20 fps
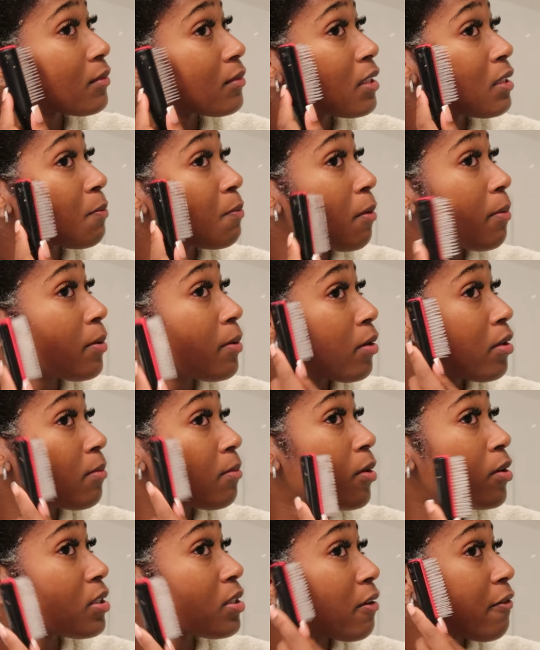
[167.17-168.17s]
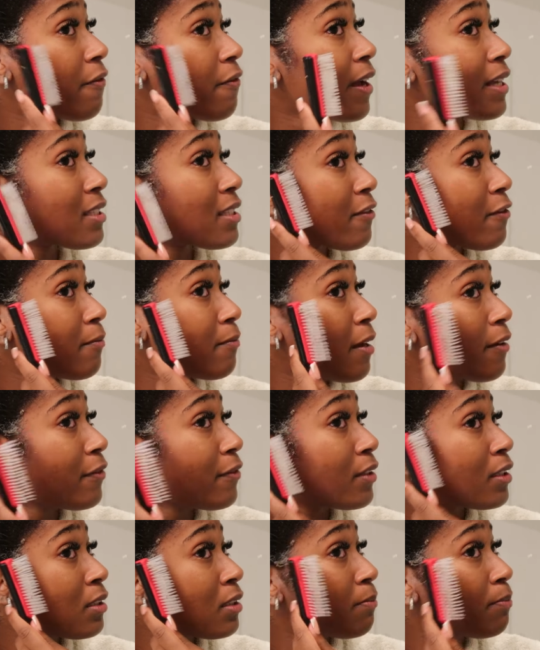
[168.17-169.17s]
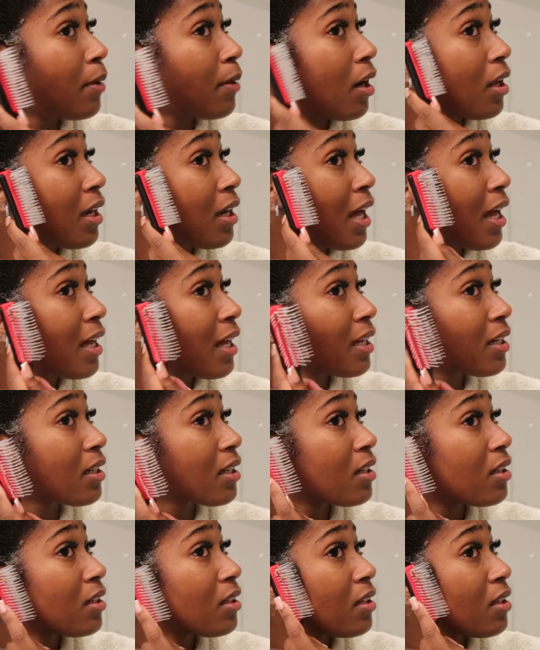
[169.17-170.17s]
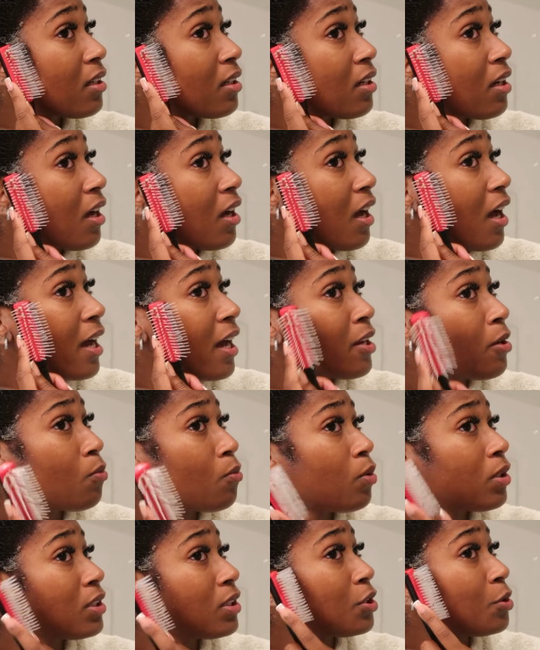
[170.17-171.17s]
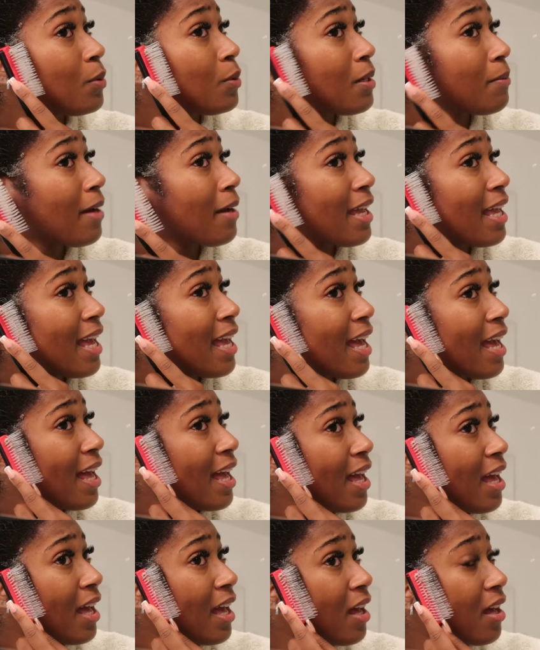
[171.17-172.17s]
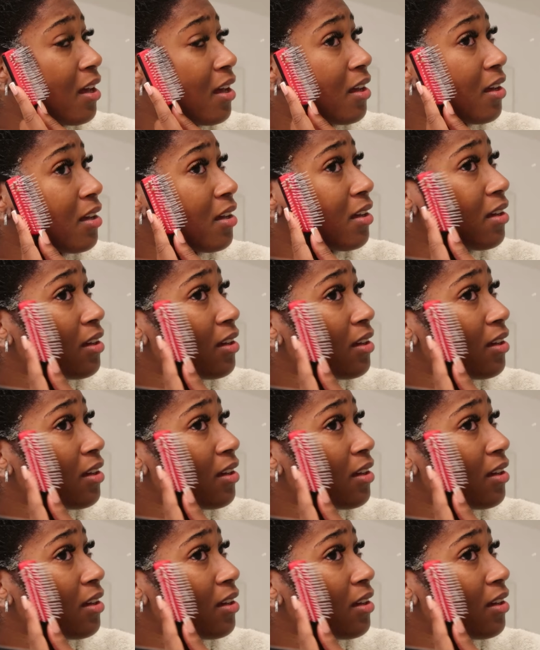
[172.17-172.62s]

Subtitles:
This is probably not the most effective method, but like, I don't want you in my hair.